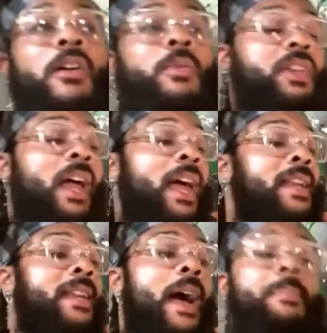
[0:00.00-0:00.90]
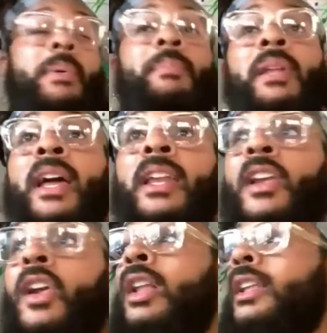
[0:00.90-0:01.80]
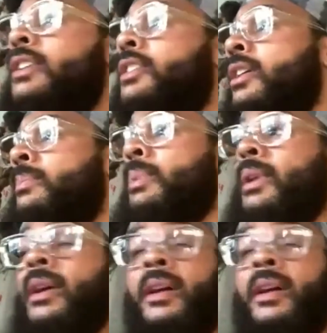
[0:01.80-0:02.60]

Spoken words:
which I had not been playing at all either, but